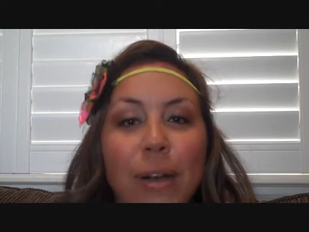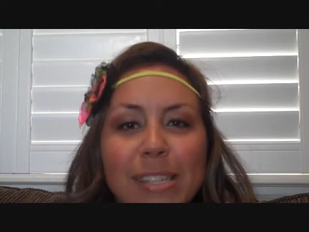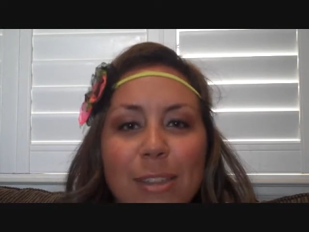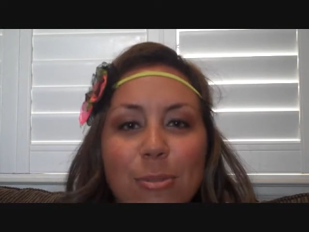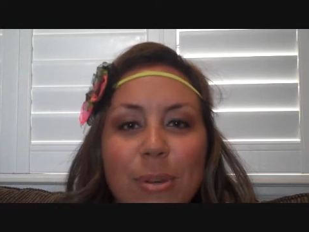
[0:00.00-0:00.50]
Oh, I
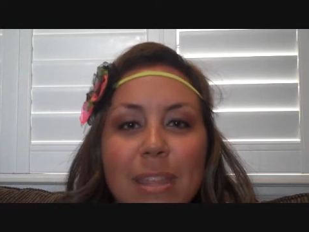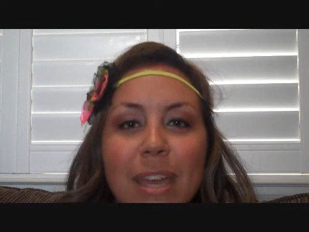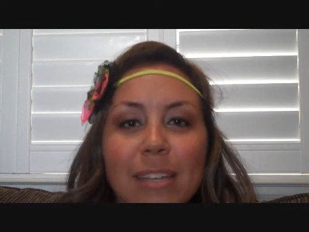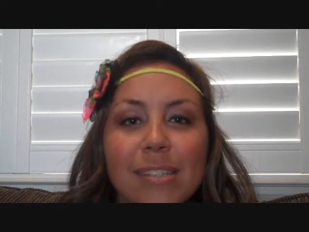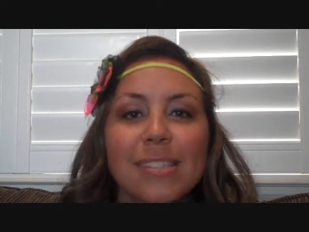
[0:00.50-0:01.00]
said three
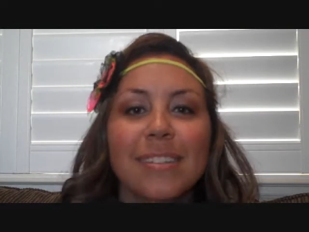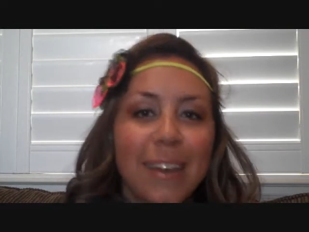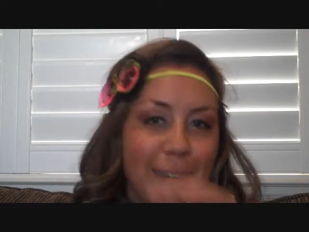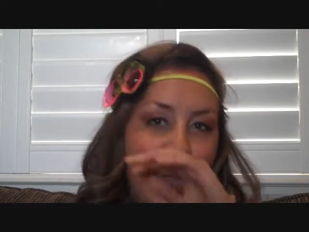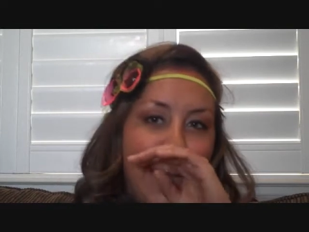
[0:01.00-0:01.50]
things.
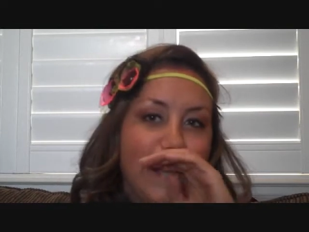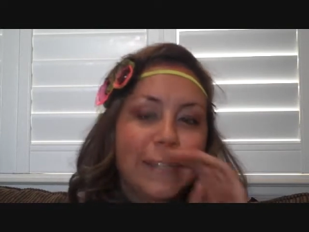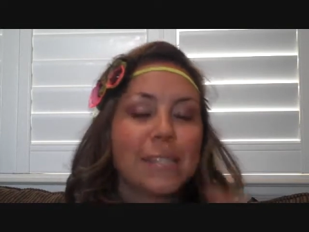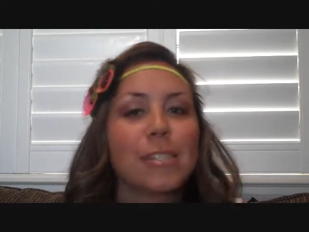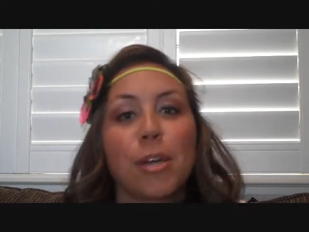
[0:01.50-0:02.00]
Okay.
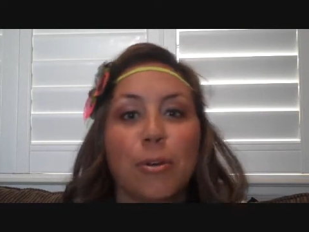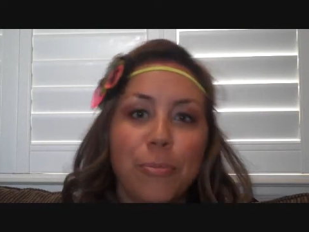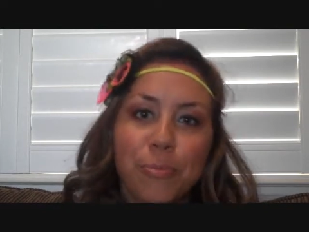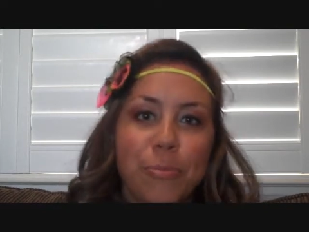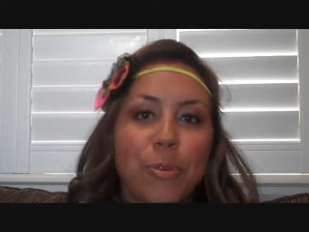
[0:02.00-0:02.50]
So,
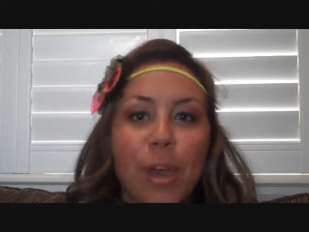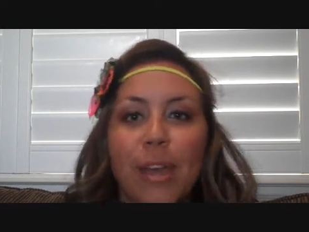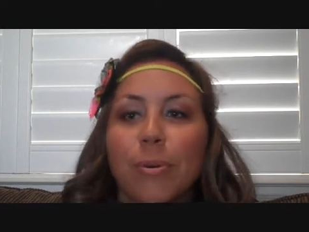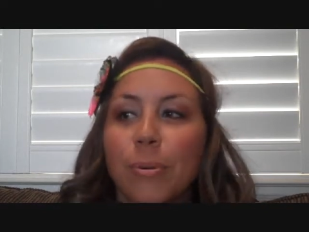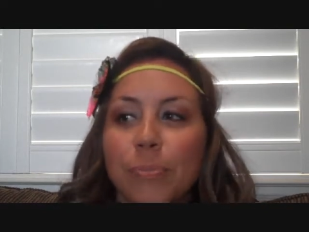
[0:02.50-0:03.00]

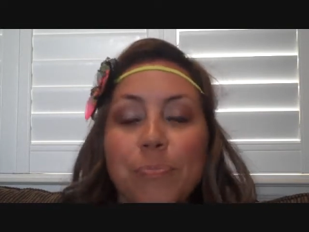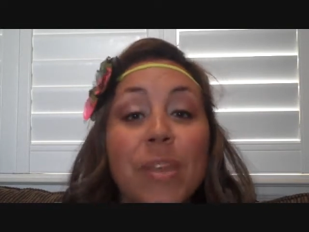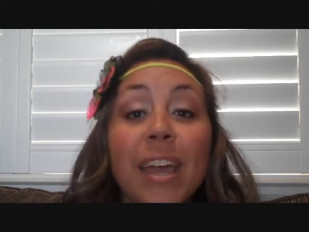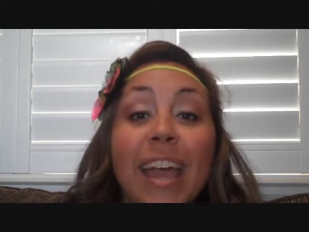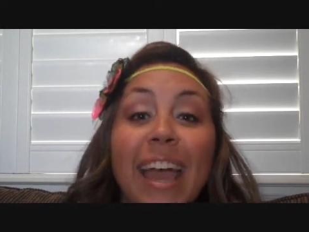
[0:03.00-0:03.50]
okay, cool.
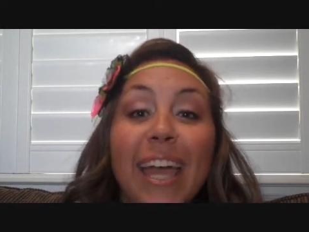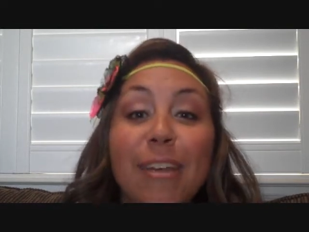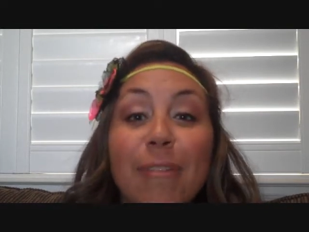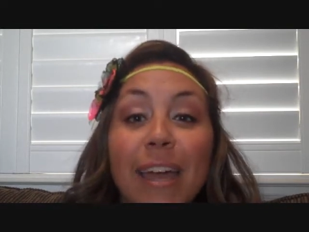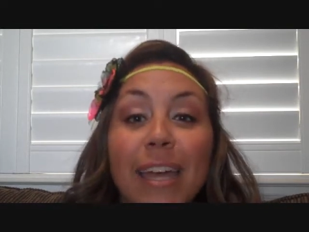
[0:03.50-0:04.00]

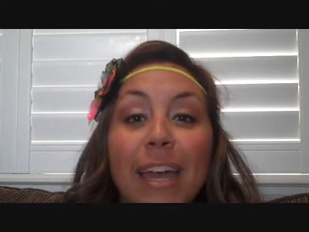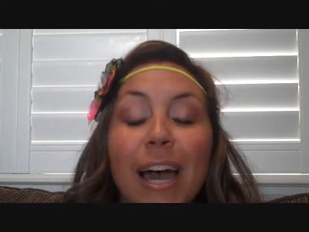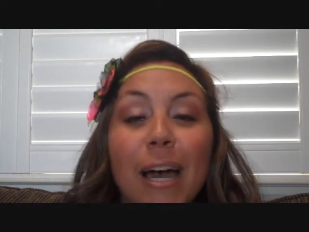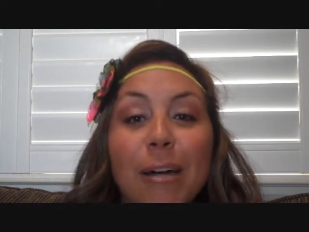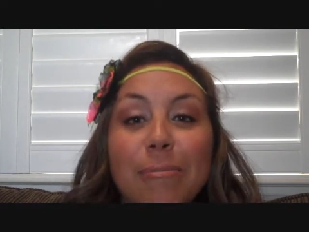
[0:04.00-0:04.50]
Anyway,
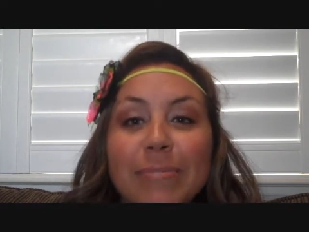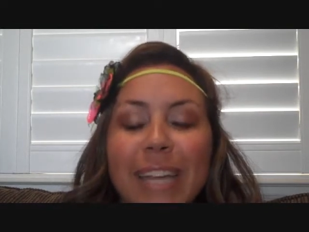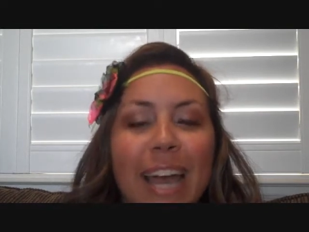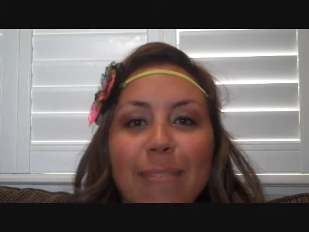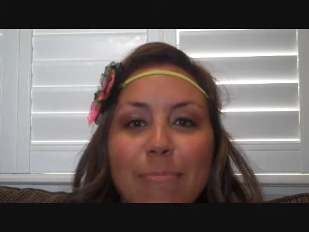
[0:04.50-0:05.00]
I'm
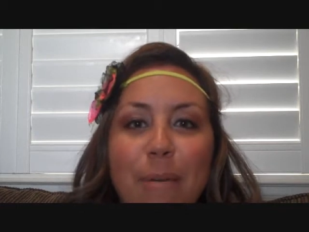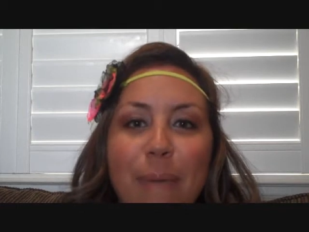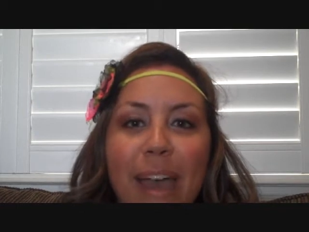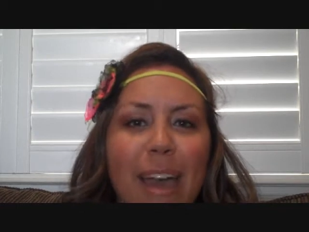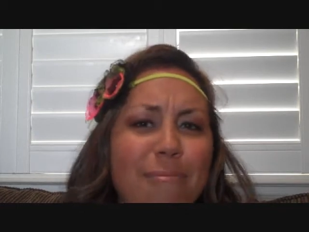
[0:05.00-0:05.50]

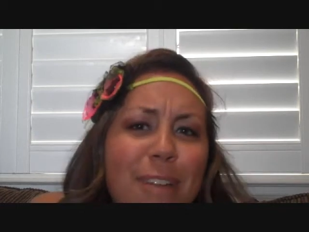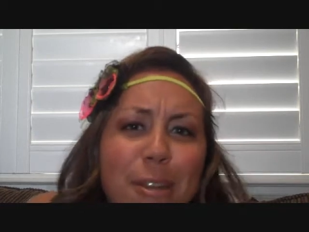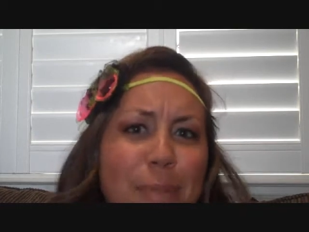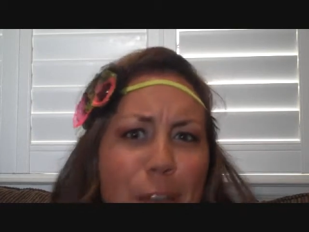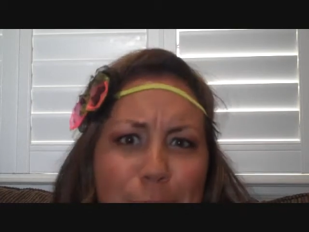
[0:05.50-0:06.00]

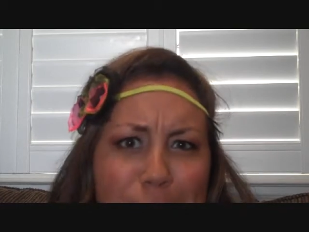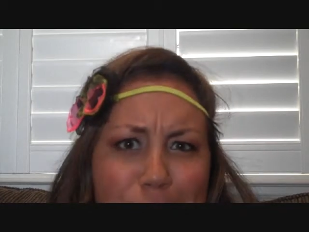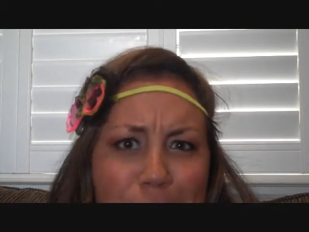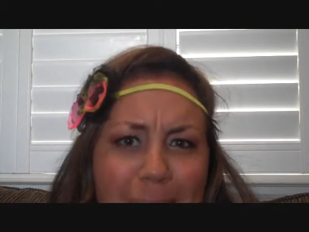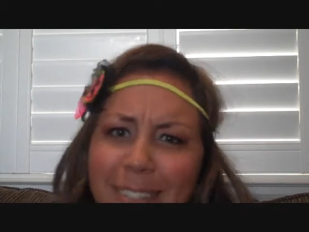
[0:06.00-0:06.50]
not a
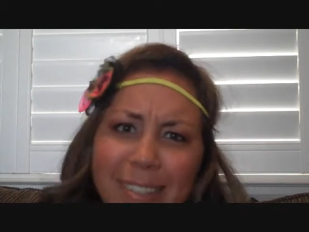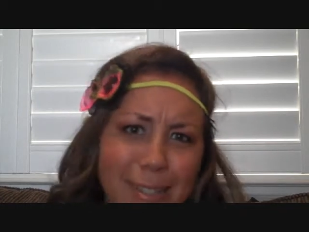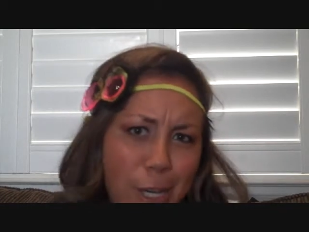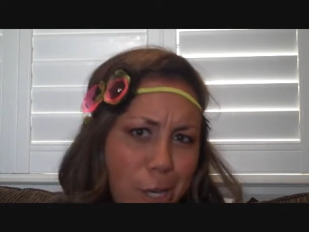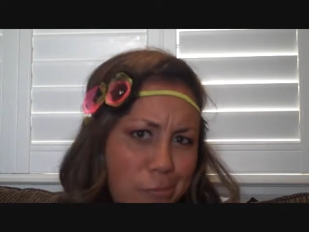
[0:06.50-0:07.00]
mathematician,
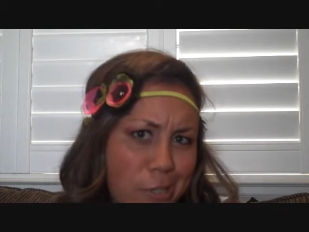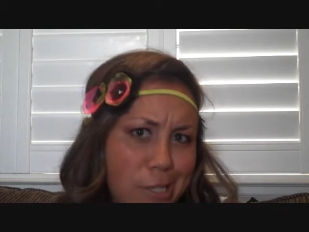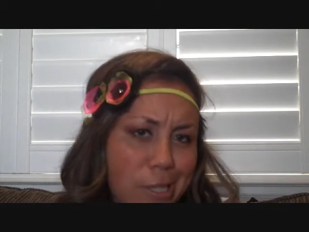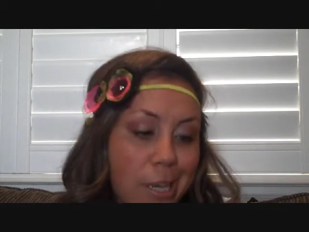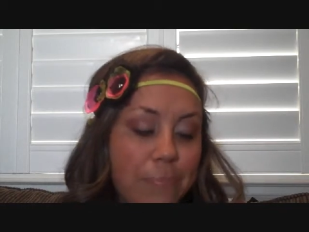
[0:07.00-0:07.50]

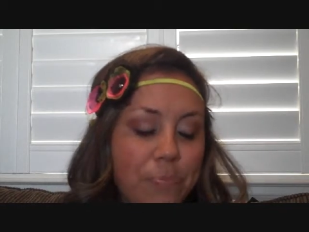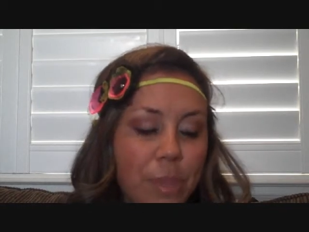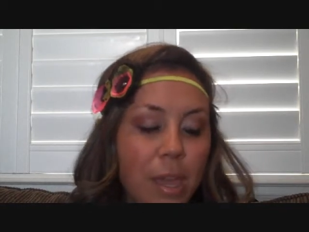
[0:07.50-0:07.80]
obviously.